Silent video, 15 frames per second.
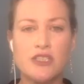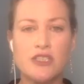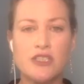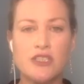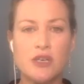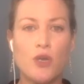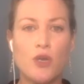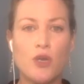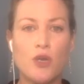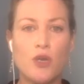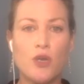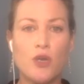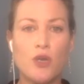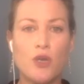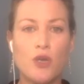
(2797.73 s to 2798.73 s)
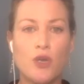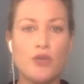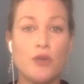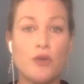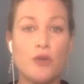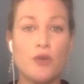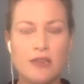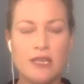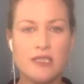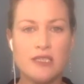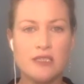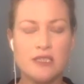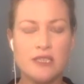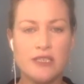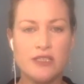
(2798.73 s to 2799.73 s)
so what you are
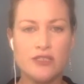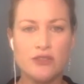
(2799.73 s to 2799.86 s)
doing